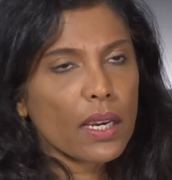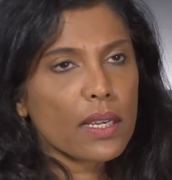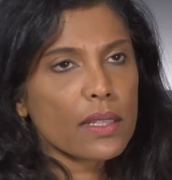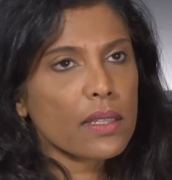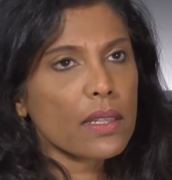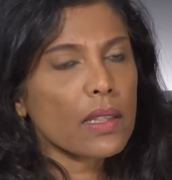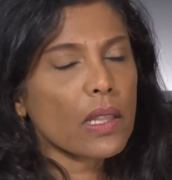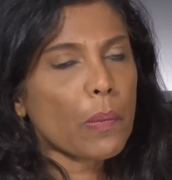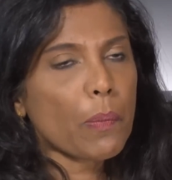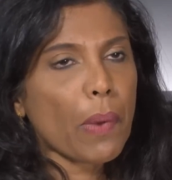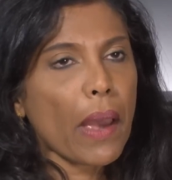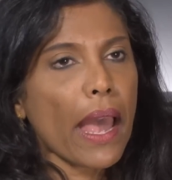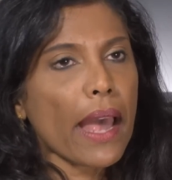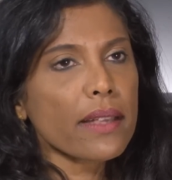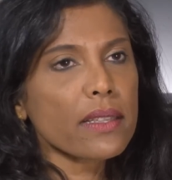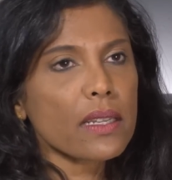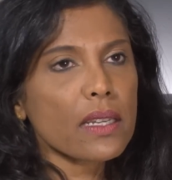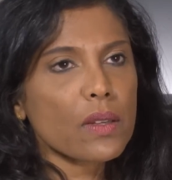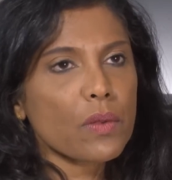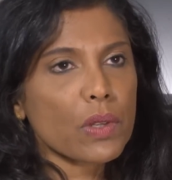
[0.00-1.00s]
Because in the
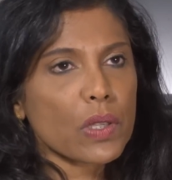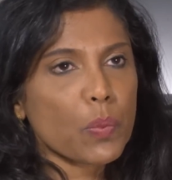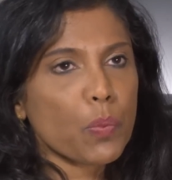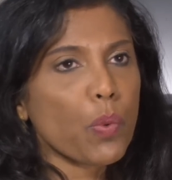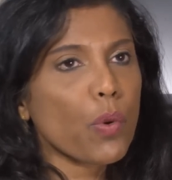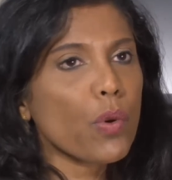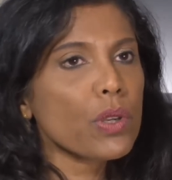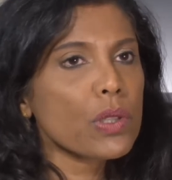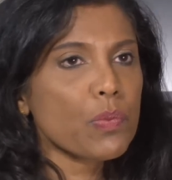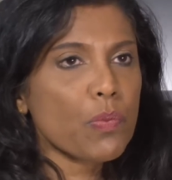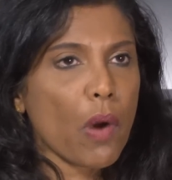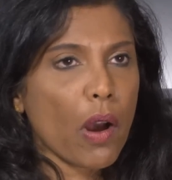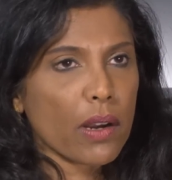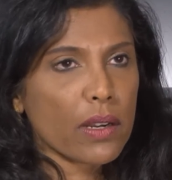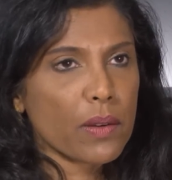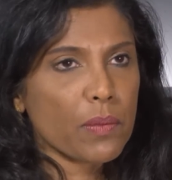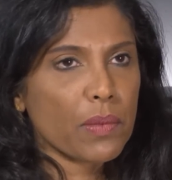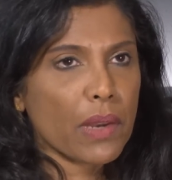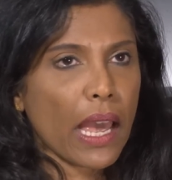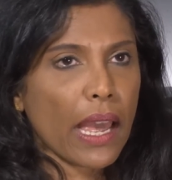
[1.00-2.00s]
past, it was
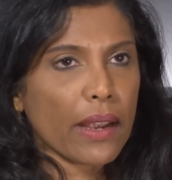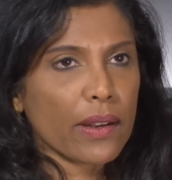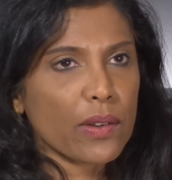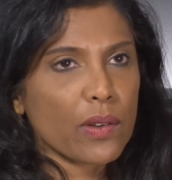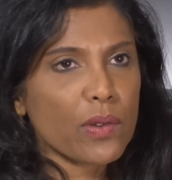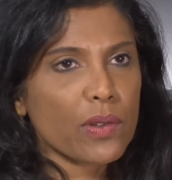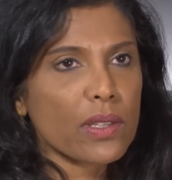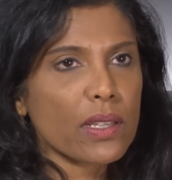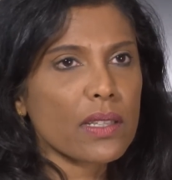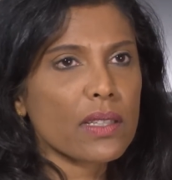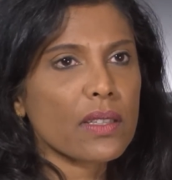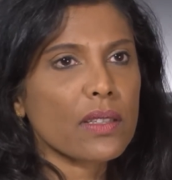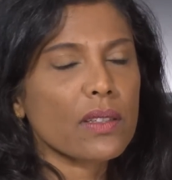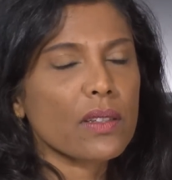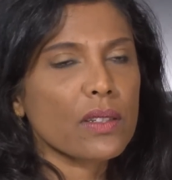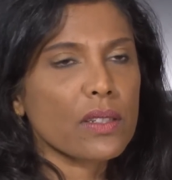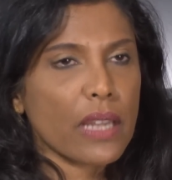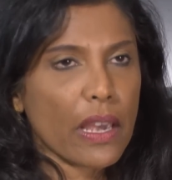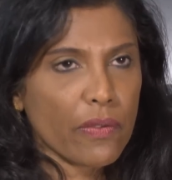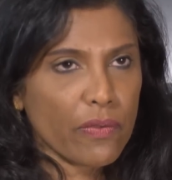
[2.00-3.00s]
post-mortem diagnosis,
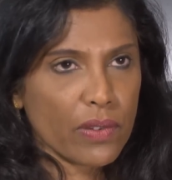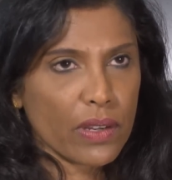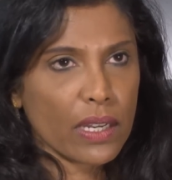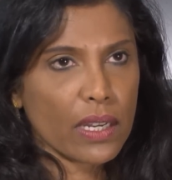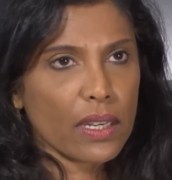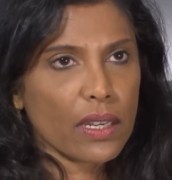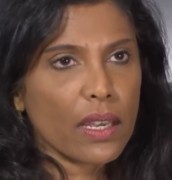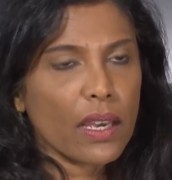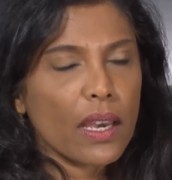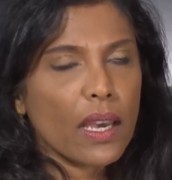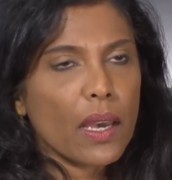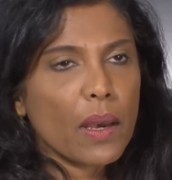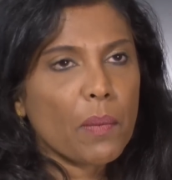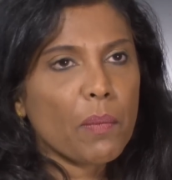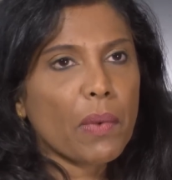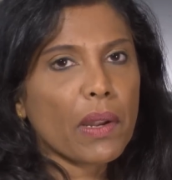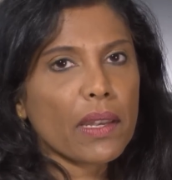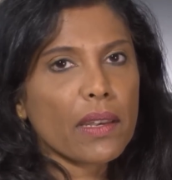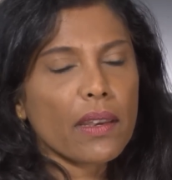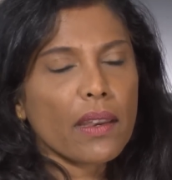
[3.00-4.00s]
right. definite.
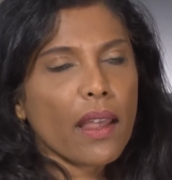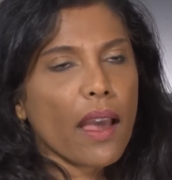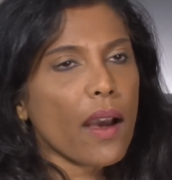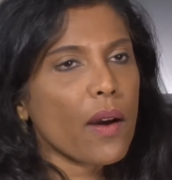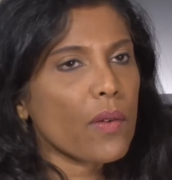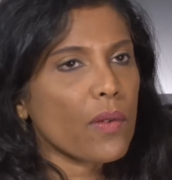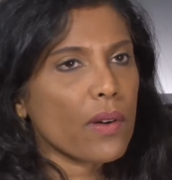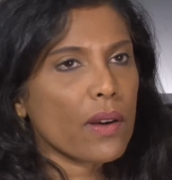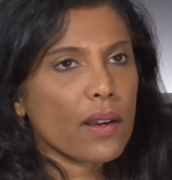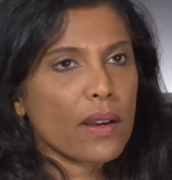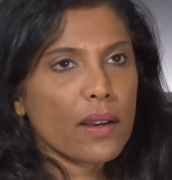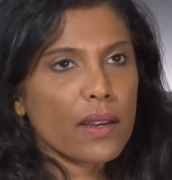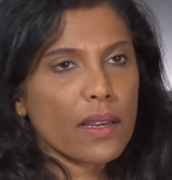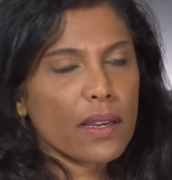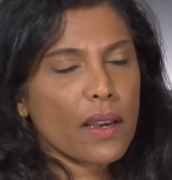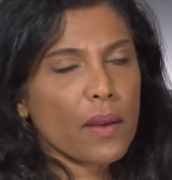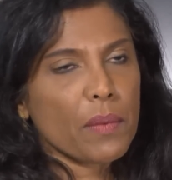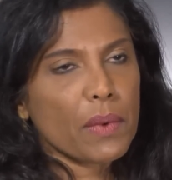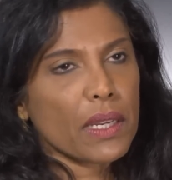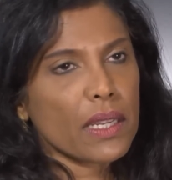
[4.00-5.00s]
But now,
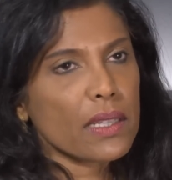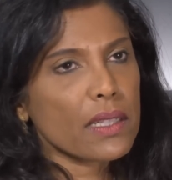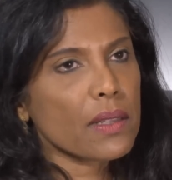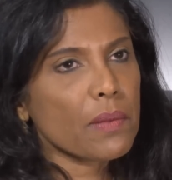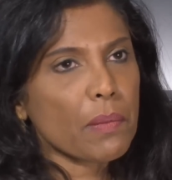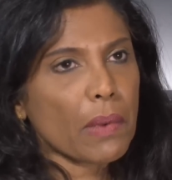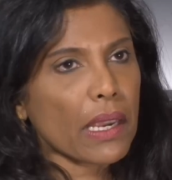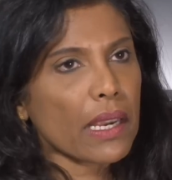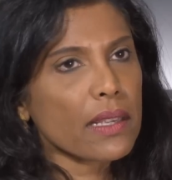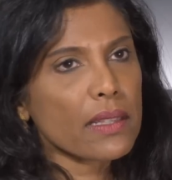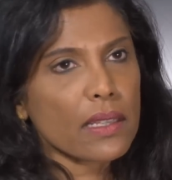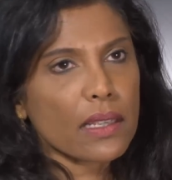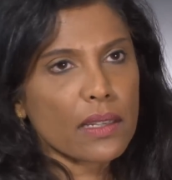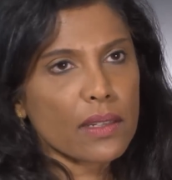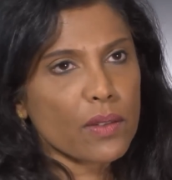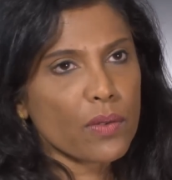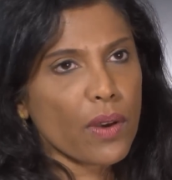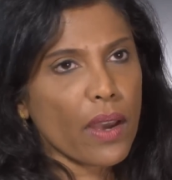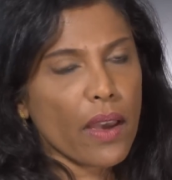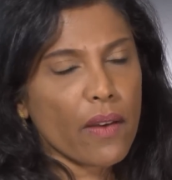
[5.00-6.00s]
I mean, it's
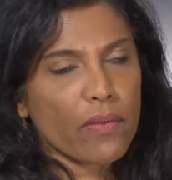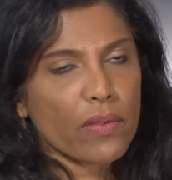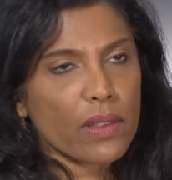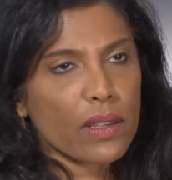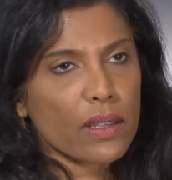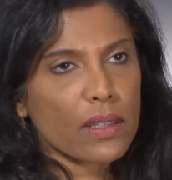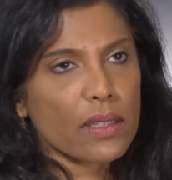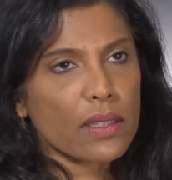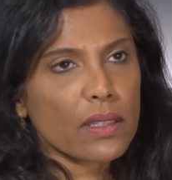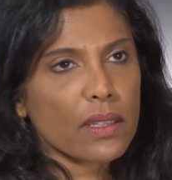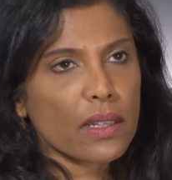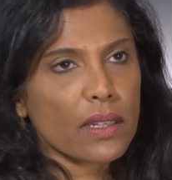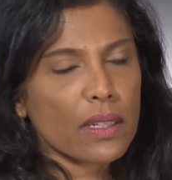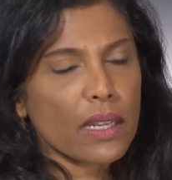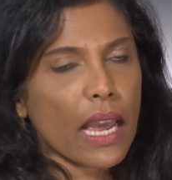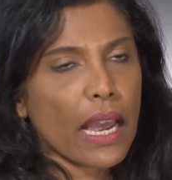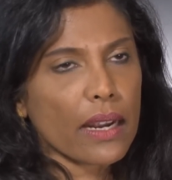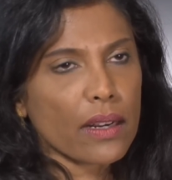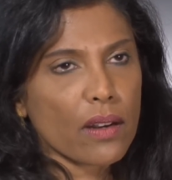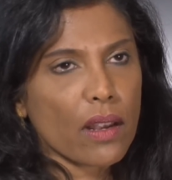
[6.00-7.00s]
amazing to have this uh,
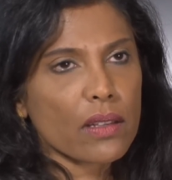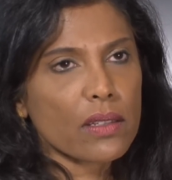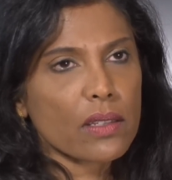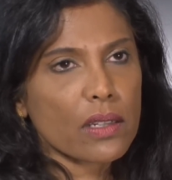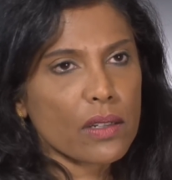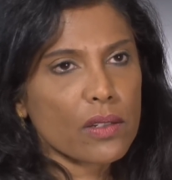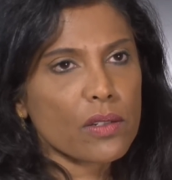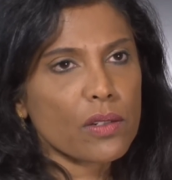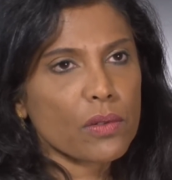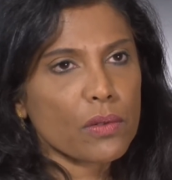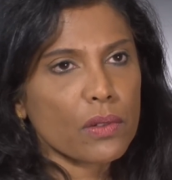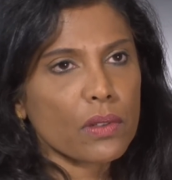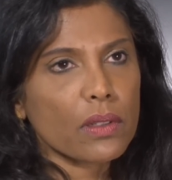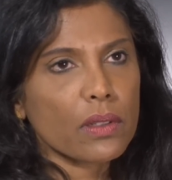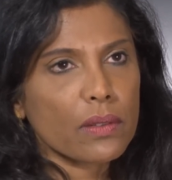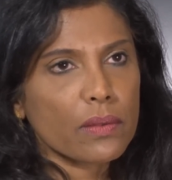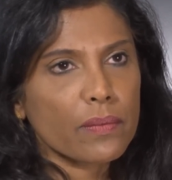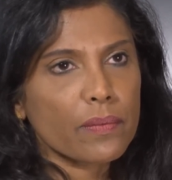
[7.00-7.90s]
diagnostic tool.